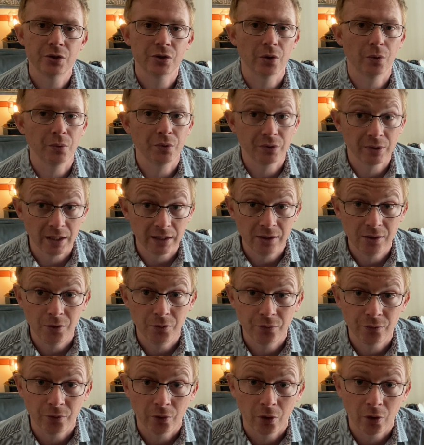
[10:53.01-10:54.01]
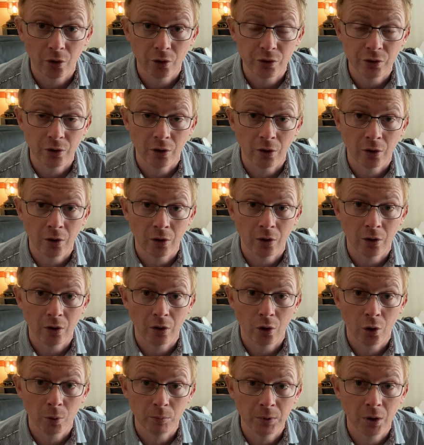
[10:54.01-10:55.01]
So thank you for
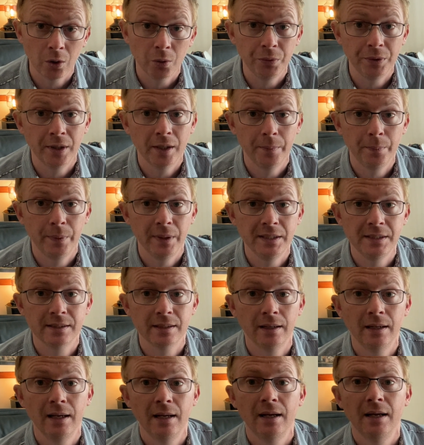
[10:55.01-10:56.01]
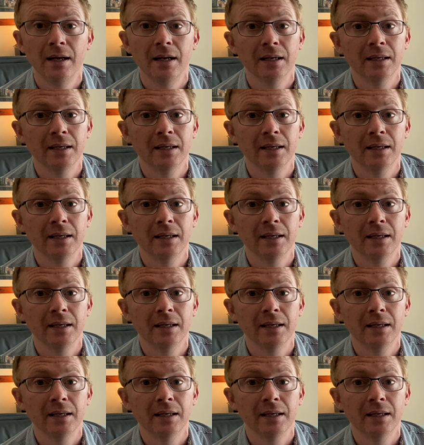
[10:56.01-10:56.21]
your upload there, Peter.